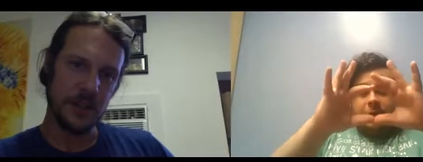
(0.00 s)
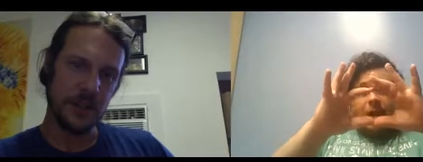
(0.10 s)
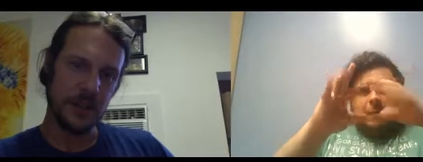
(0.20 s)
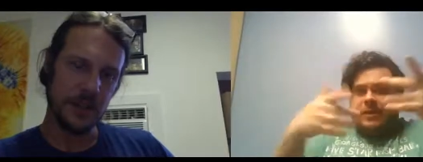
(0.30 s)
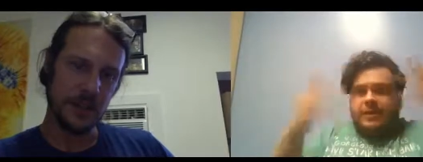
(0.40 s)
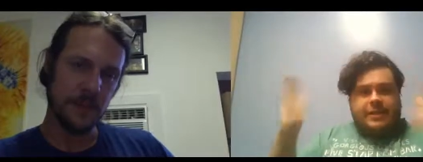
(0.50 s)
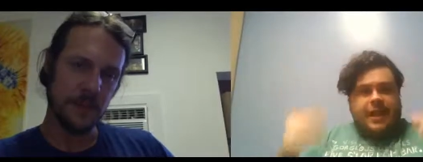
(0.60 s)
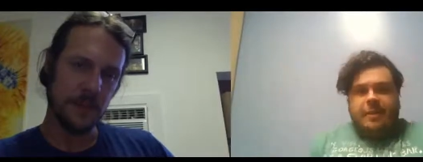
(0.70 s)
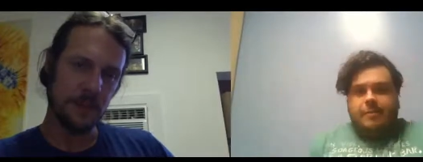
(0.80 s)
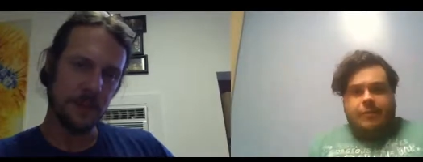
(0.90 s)
Speaker 1: wrong, but they
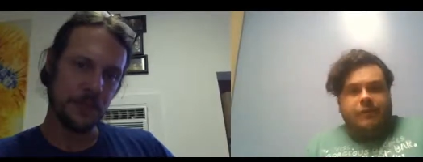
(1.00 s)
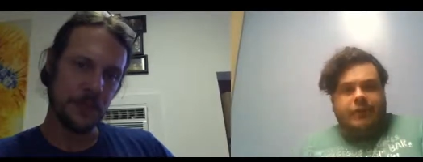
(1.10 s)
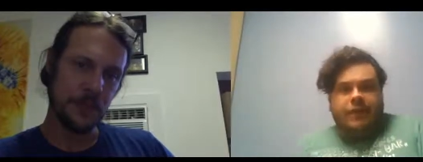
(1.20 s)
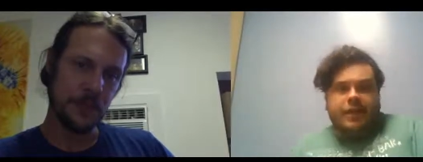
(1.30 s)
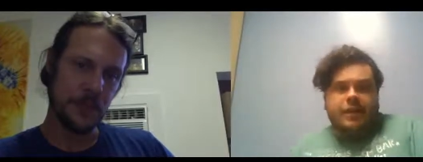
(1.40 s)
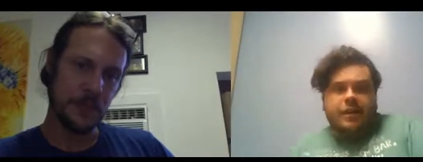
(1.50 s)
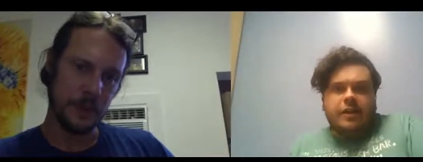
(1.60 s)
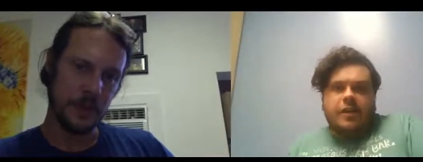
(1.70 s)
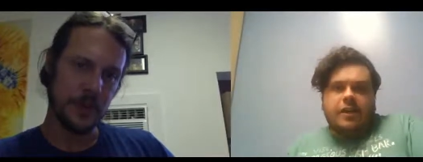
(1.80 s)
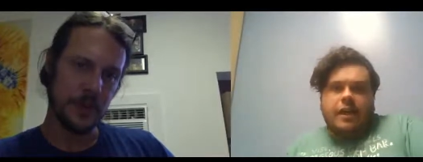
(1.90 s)
scan perfectly.
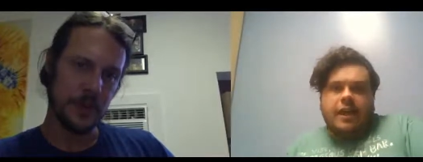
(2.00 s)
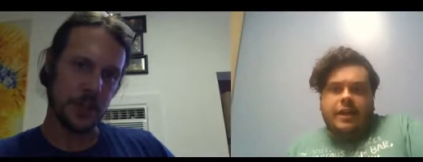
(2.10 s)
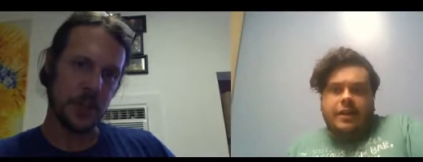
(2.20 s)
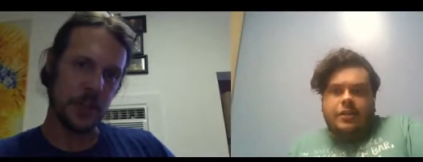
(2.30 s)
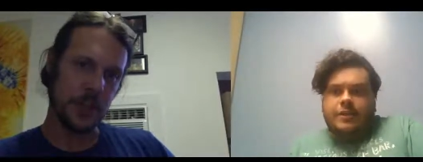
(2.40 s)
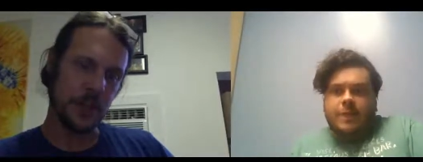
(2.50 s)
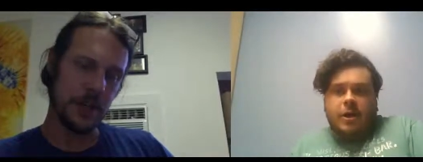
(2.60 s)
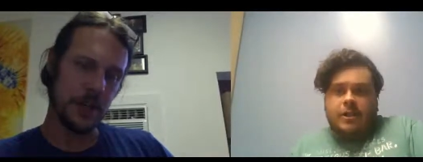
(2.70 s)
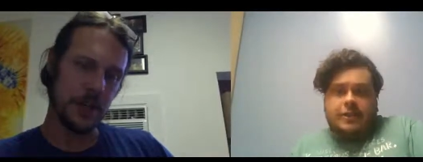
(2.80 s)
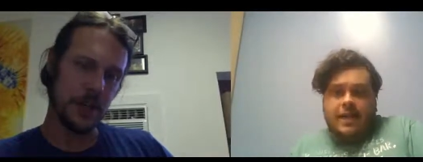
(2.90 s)
Sure. The
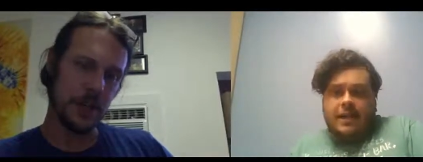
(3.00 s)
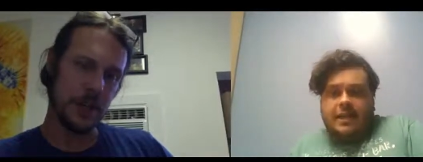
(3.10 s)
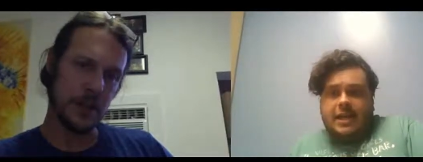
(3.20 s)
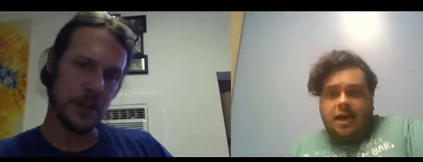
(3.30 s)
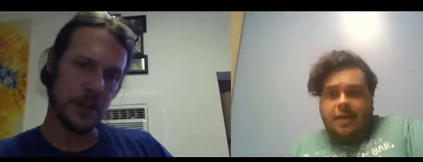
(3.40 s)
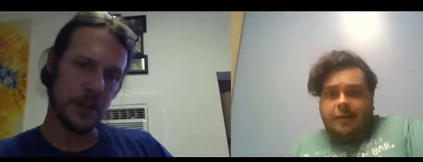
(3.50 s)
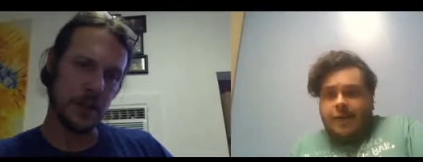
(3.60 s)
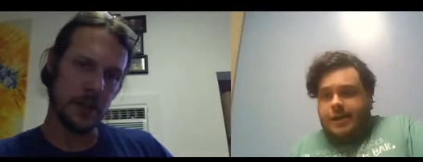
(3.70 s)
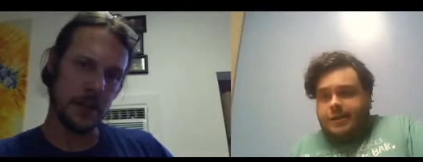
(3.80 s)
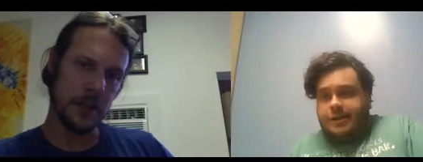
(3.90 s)
smallest size they
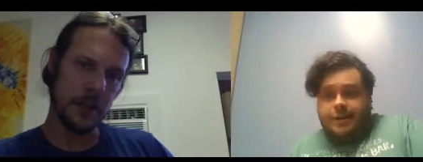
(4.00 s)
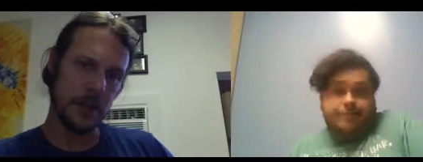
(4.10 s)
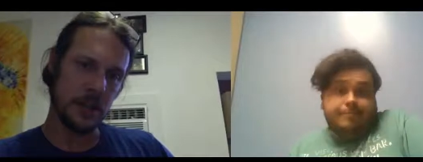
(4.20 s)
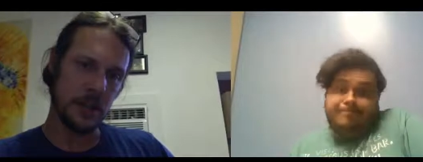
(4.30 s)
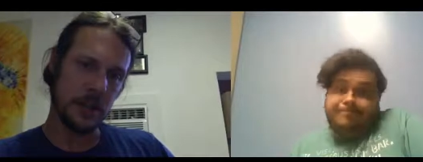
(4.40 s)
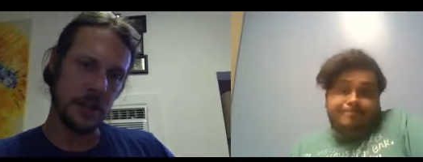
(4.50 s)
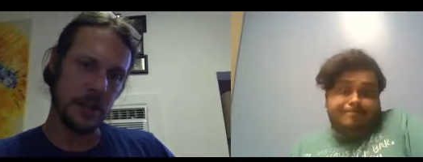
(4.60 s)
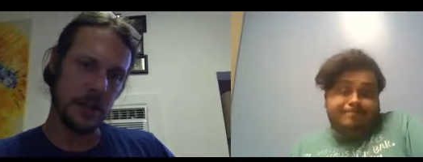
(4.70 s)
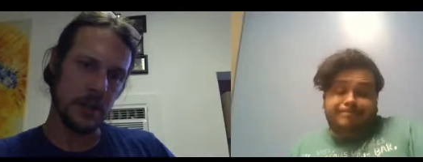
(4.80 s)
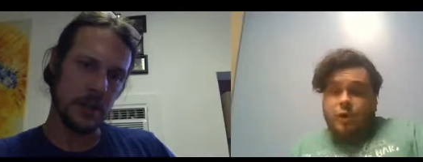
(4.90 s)
authorize, so
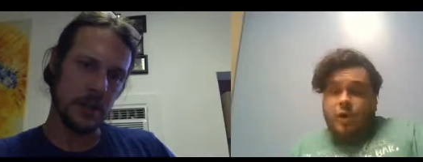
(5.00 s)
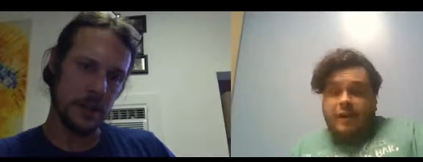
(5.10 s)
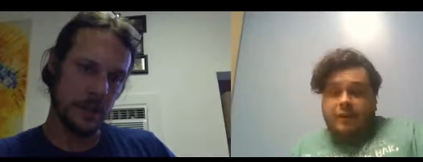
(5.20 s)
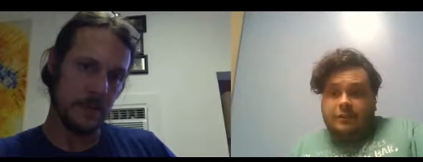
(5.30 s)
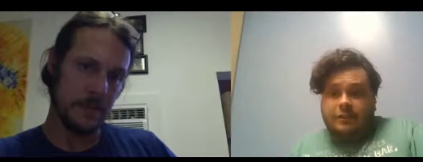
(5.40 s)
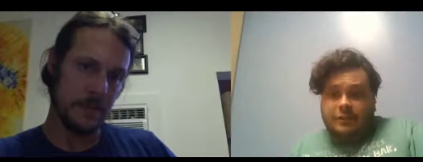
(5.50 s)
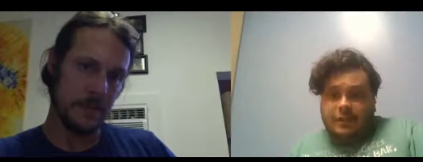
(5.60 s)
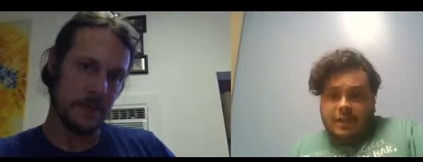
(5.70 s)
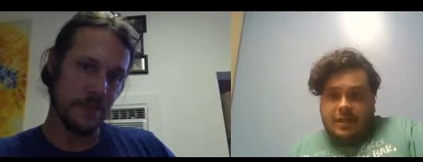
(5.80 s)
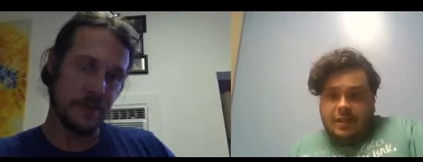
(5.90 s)
whatever.
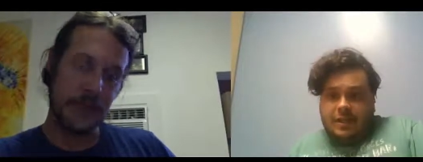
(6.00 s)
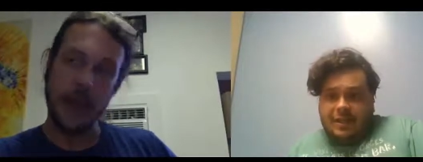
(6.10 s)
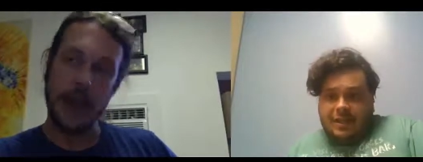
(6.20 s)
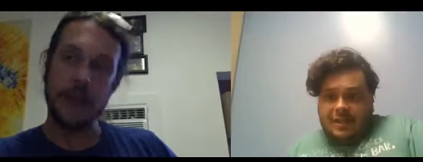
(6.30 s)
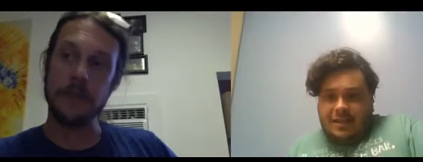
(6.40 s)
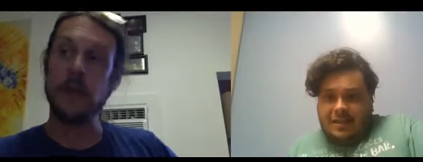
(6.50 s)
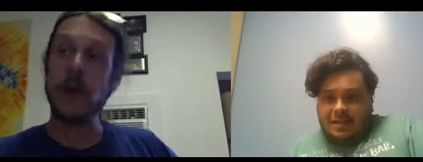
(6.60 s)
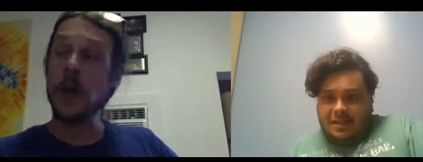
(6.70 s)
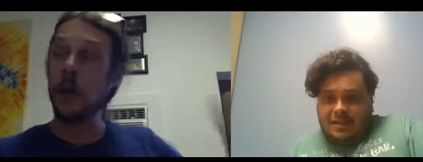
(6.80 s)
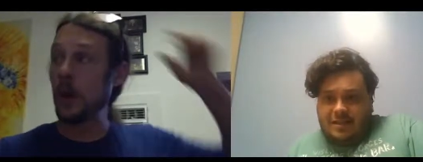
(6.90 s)
Speaker 2: Yeah, I've,
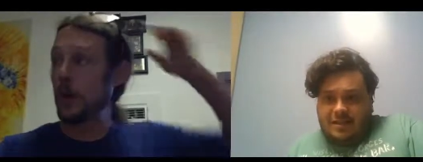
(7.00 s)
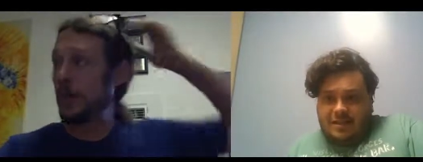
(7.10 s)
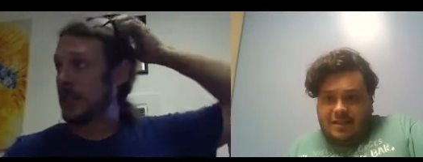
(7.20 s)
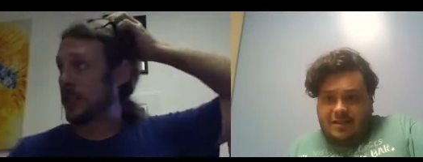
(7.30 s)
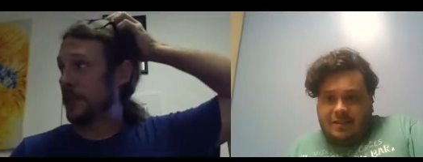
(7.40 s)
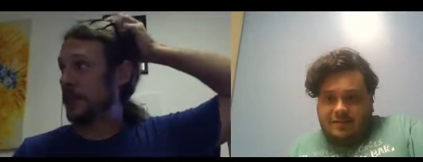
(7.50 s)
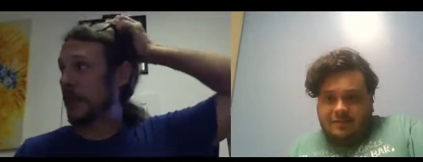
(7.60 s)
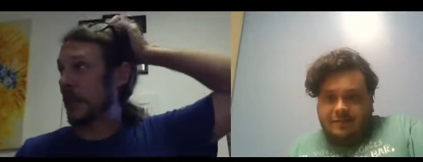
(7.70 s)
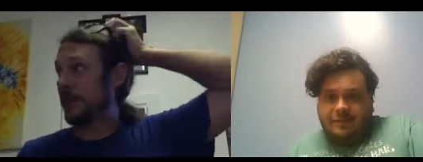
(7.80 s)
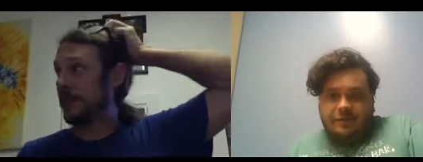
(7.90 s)
one of my tips that
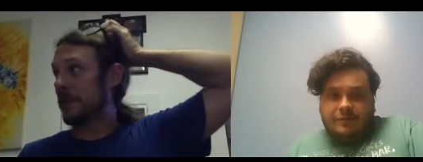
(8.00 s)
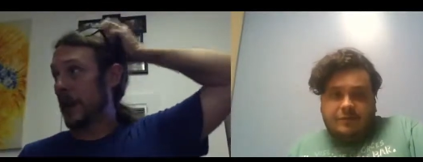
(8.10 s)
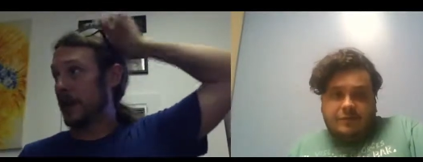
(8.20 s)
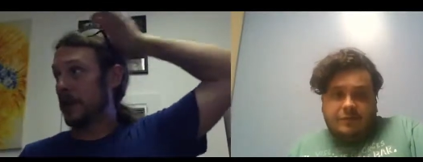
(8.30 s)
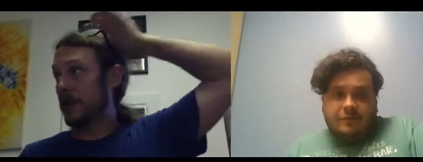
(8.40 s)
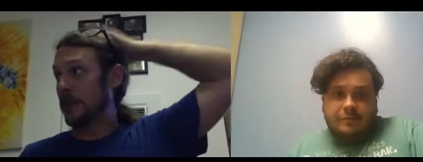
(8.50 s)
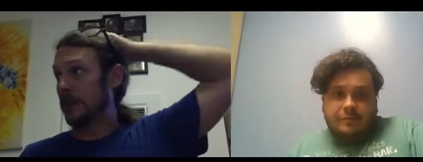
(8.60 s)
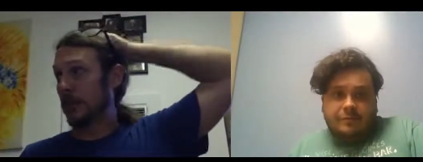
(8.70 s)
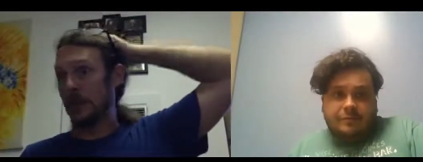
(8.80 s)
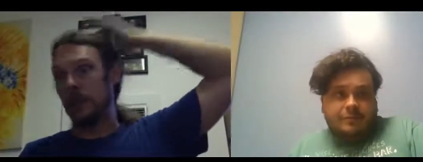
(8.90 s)
I I use
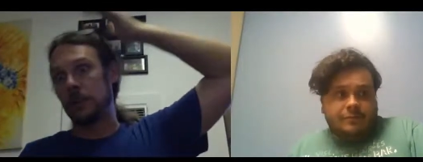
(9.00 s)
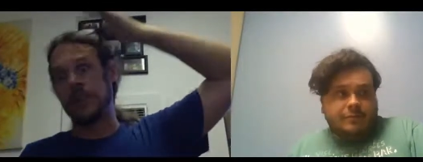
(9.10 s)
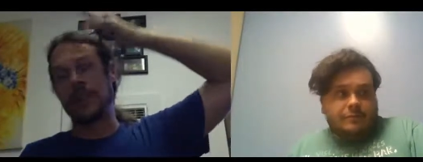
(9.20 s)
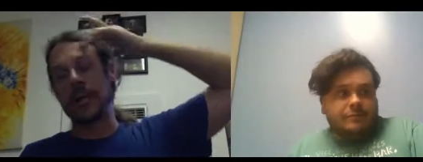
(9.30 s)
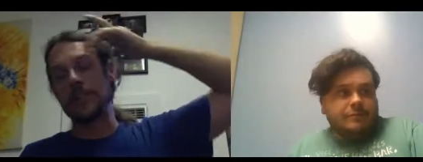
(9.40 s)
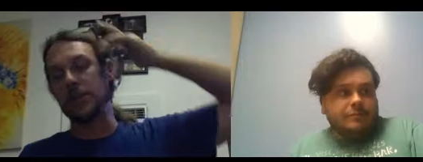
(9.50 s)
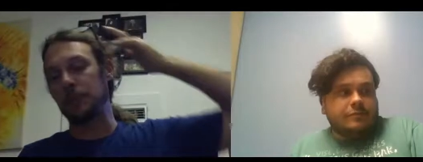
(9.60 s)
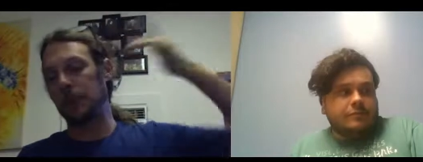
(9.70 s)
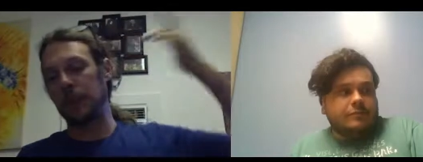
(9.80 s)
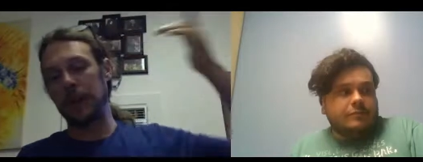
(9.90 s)
on the laser
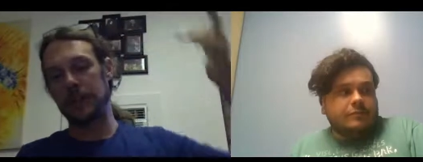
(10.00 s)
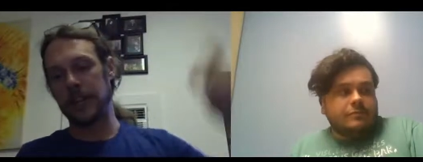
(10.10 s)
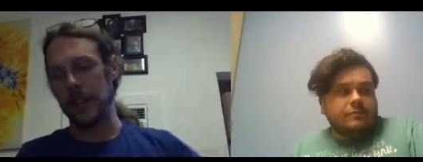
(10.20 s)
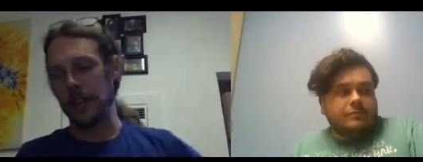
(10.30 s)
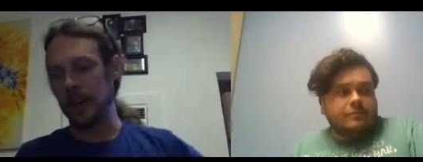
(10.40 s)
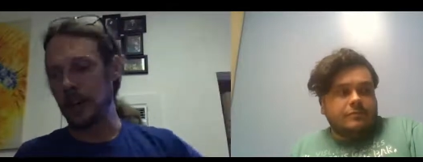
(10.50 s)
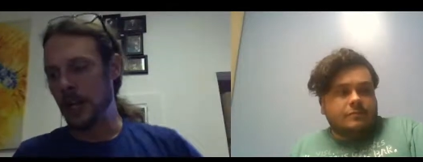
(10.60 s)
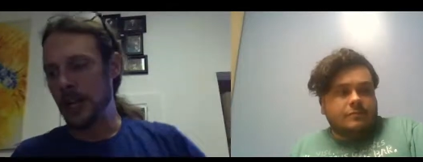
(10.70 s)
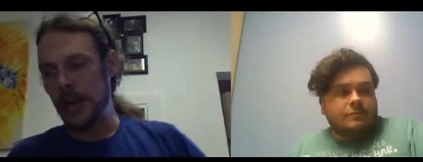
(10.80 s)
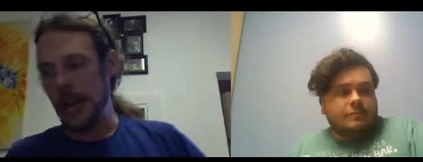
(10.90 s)
printer that
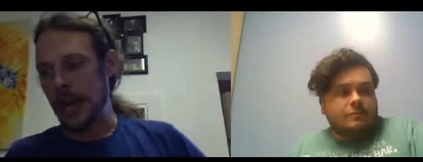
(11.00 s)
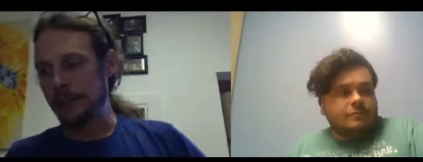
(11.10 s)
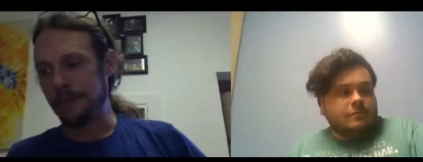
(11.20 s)
I